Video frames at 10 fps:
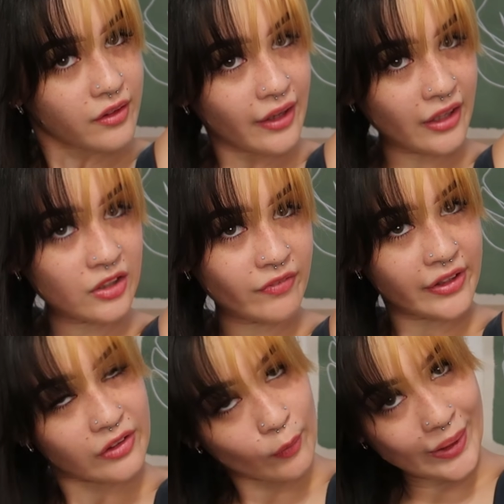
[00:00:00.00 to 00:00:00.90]
Kind of
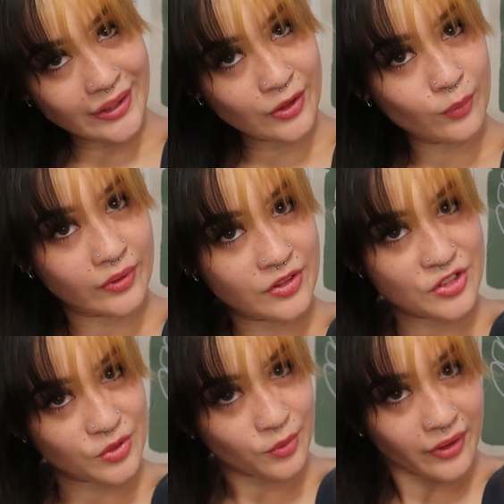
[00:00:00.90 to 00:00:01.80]
like the way you would
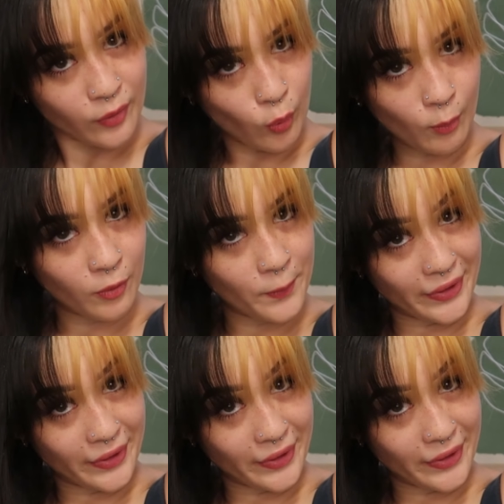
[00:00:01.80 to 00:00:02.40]
do a normal